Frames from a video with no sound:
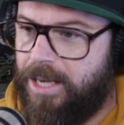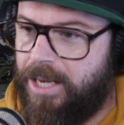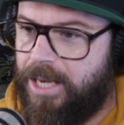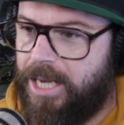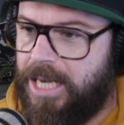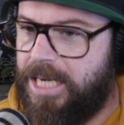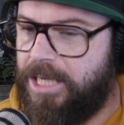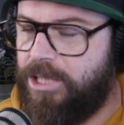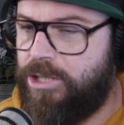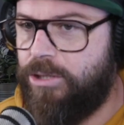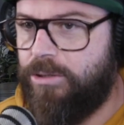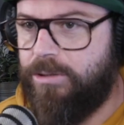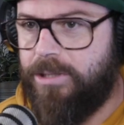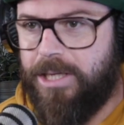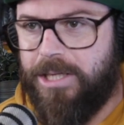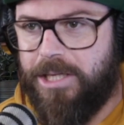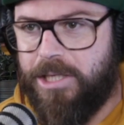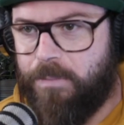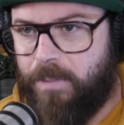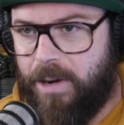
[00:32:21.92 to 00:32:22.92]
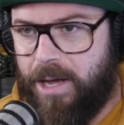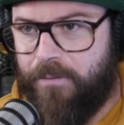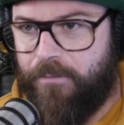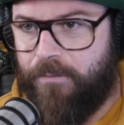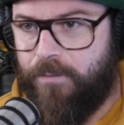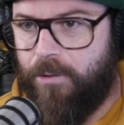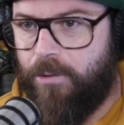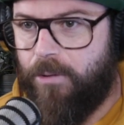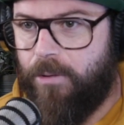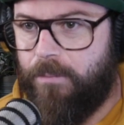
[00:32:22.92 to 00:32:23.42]
he's using this
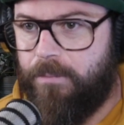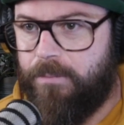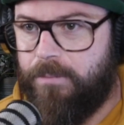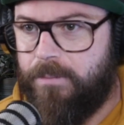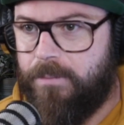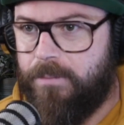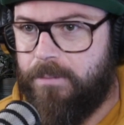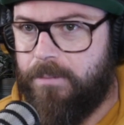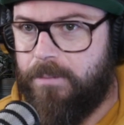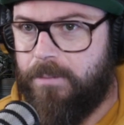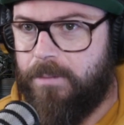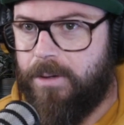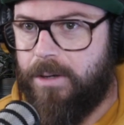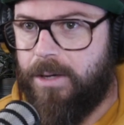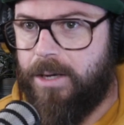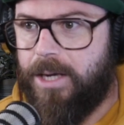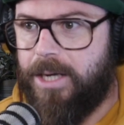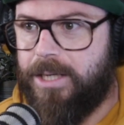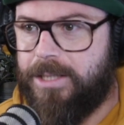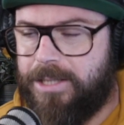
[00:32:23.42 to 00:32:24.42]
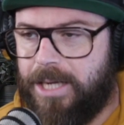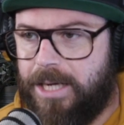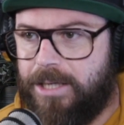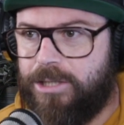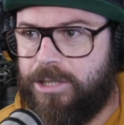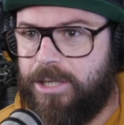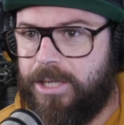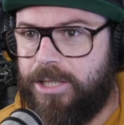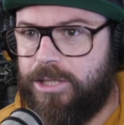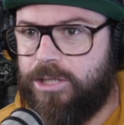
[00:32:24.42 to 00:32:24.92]
platform
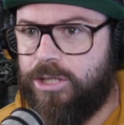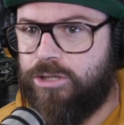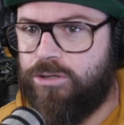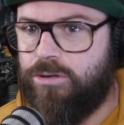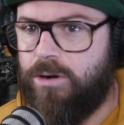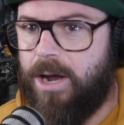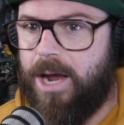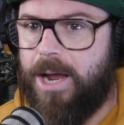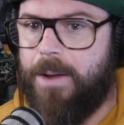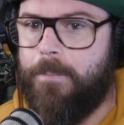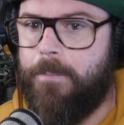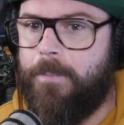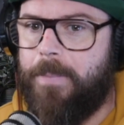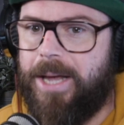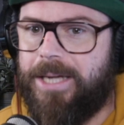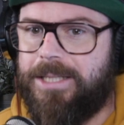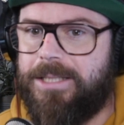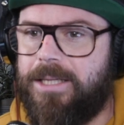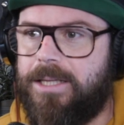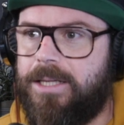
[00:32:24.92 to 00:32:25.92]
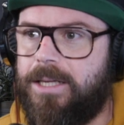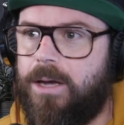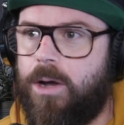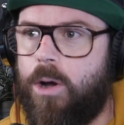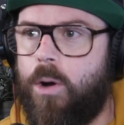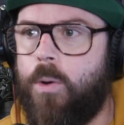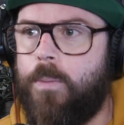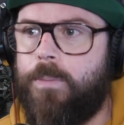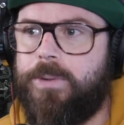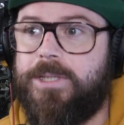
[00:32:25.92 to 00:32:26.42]
essentially to try and better the
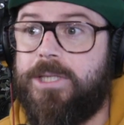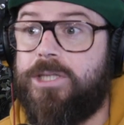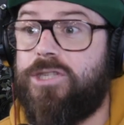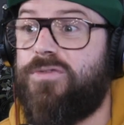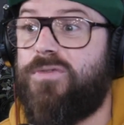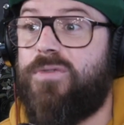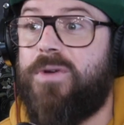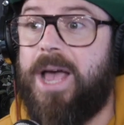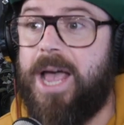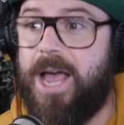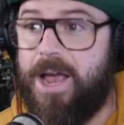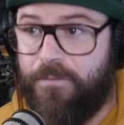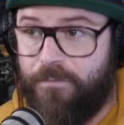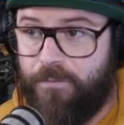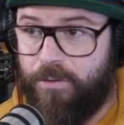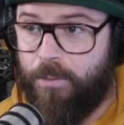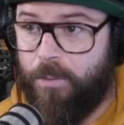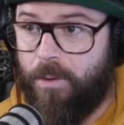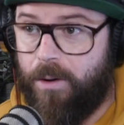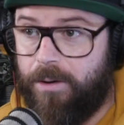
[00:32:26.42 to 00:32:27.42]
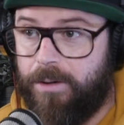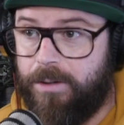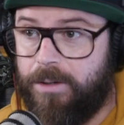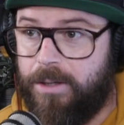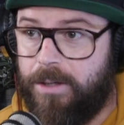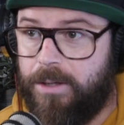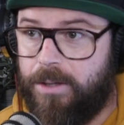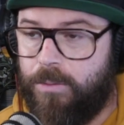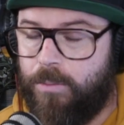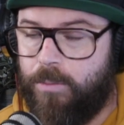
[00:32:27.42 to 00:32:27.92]
whole position for everyone,
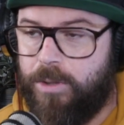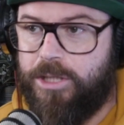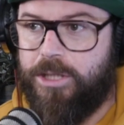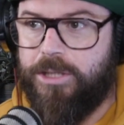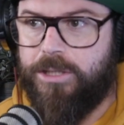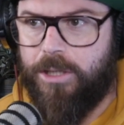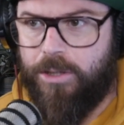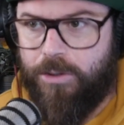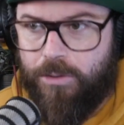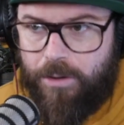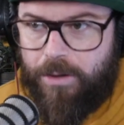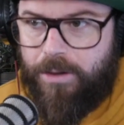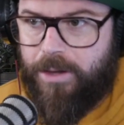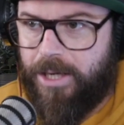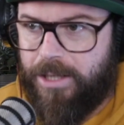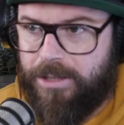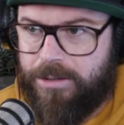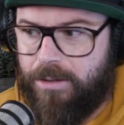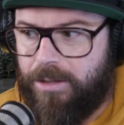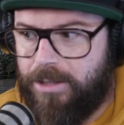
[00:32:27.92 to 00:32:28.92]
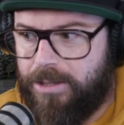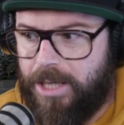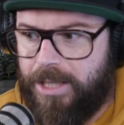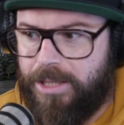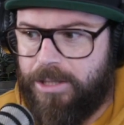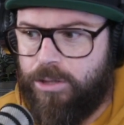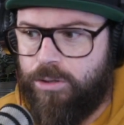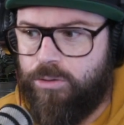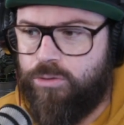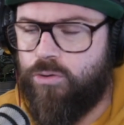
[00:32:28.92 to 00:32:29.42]
which is a good thing. So
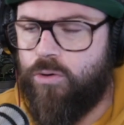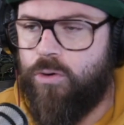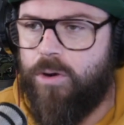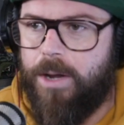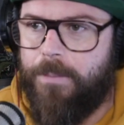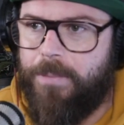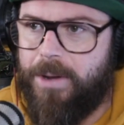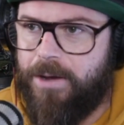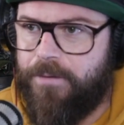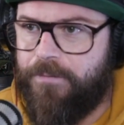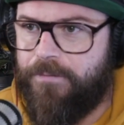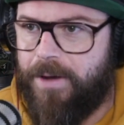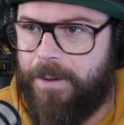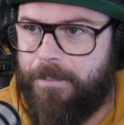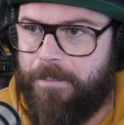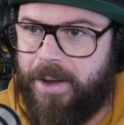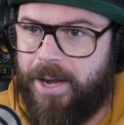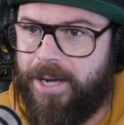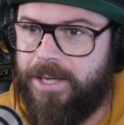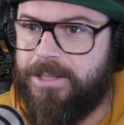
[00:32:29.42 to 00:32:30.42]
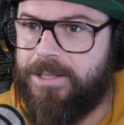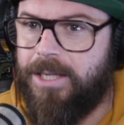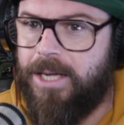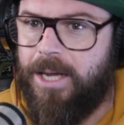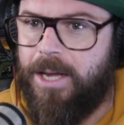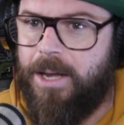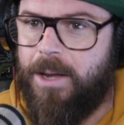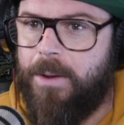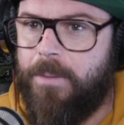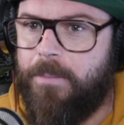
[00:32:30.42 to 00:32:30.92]
he's drawing a bit of fan base.
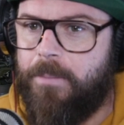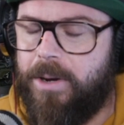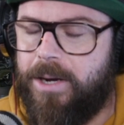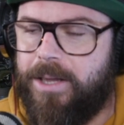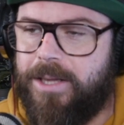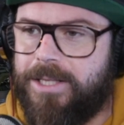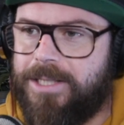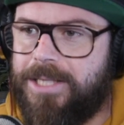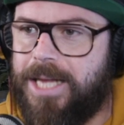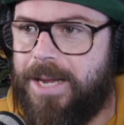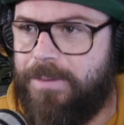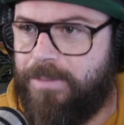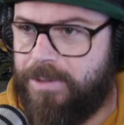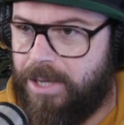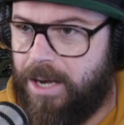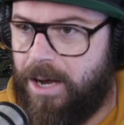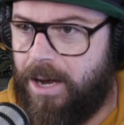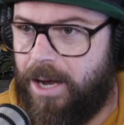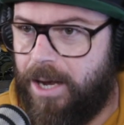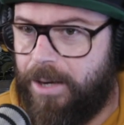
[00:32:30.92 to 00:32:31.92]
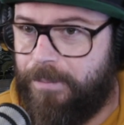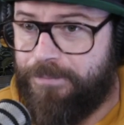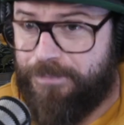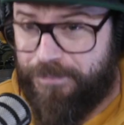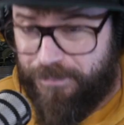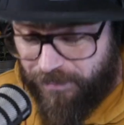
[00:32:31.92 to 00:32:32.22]
But at the same time,